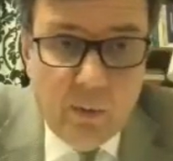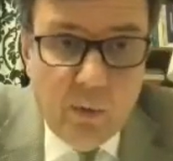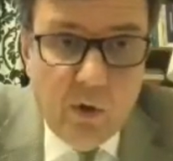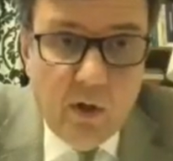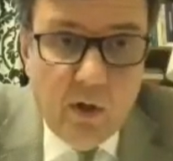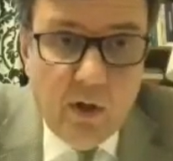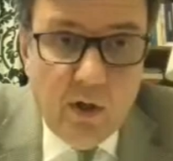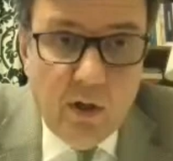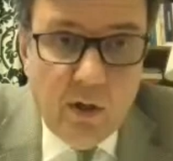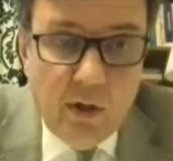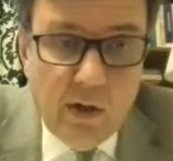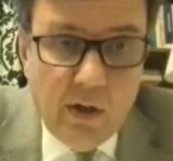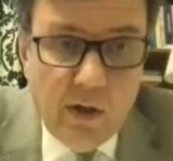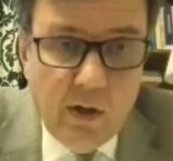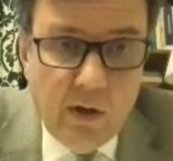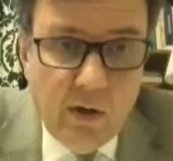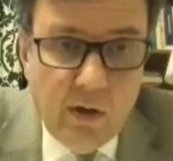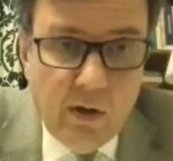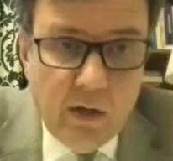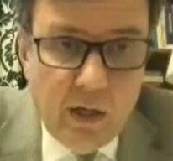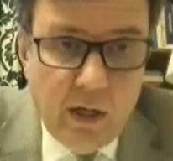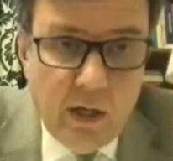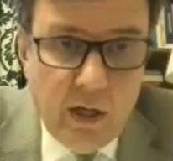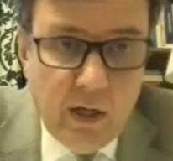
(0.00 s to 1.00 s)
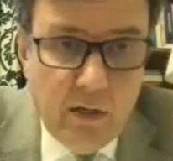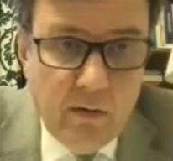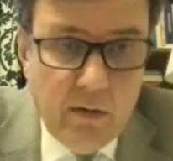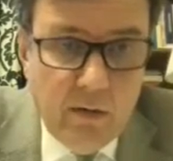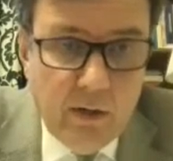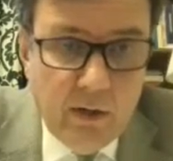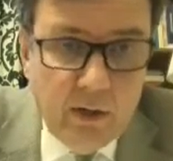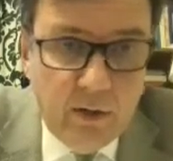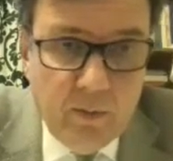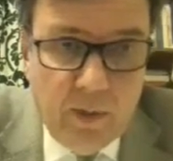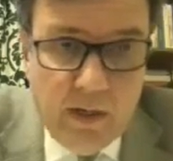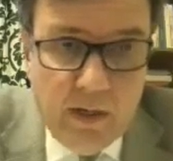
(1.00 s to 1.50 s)
work going on here in
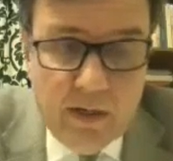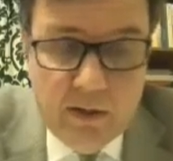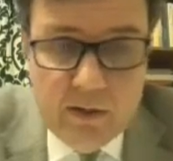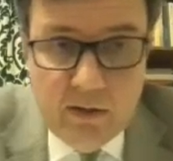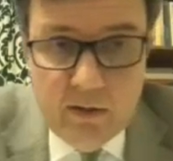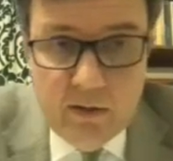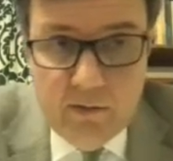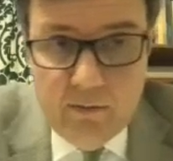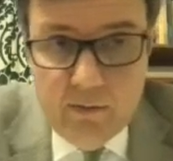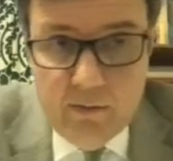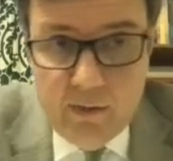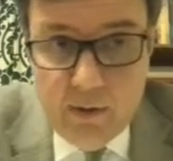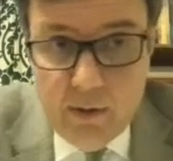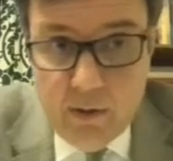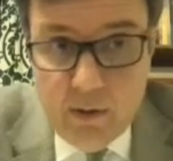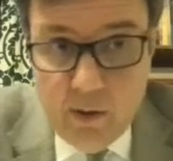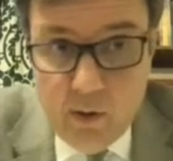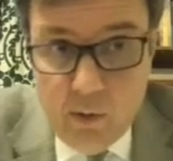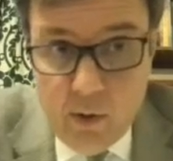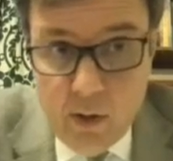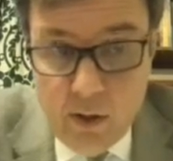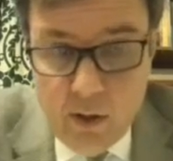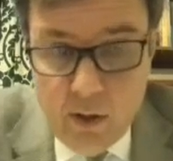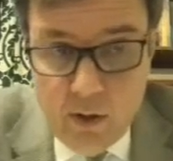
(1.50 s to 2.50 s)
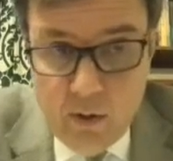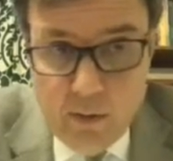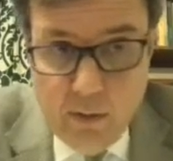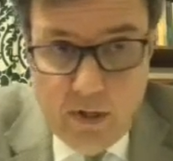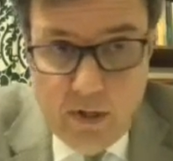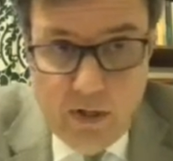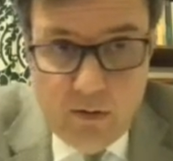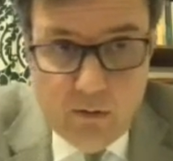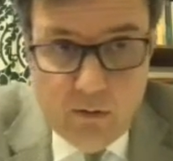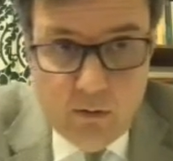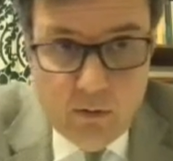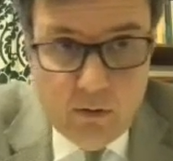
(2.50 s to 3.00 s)
the space of critical
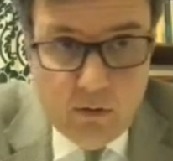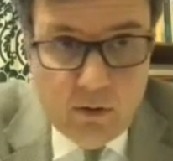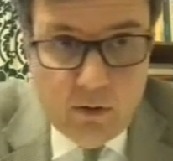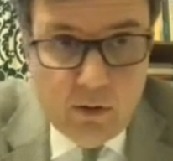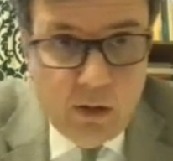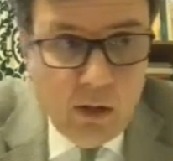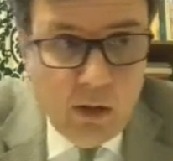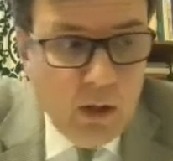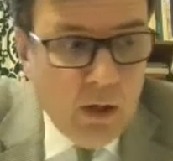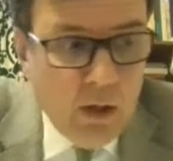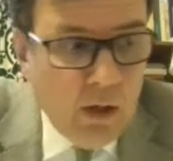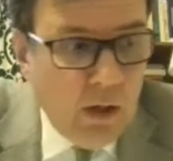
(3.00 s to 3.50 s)
minerals.